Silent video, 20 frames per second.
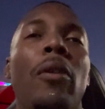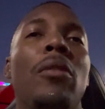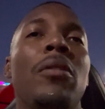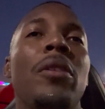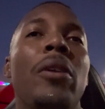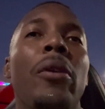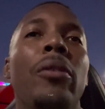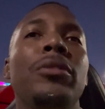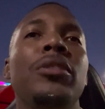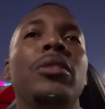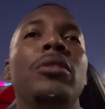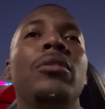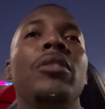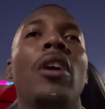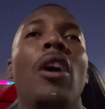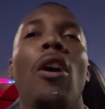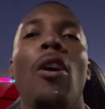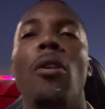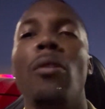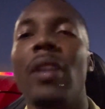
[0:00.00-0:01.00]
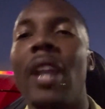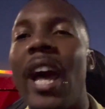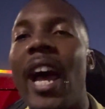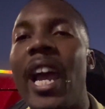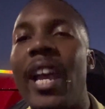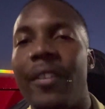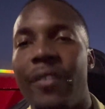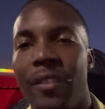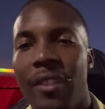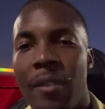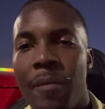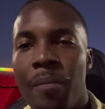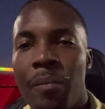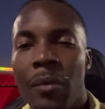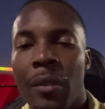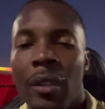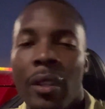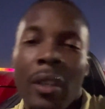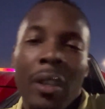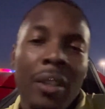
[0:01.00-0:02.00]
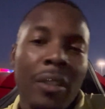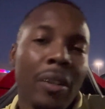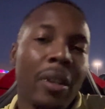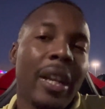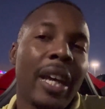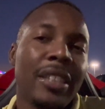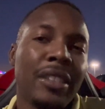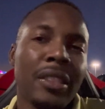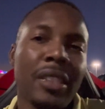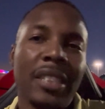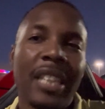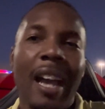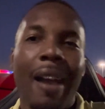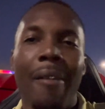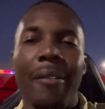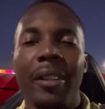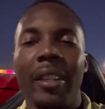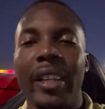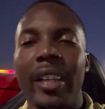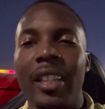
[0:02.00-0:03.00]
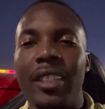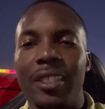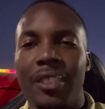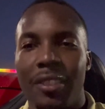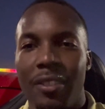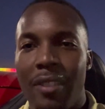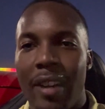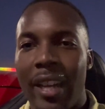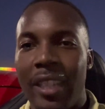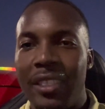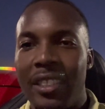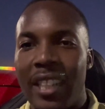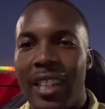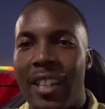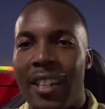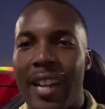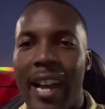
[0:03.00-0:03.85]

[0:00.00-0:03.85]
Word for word: who known you your whole life. But that's just how it is. So, all right, y'all.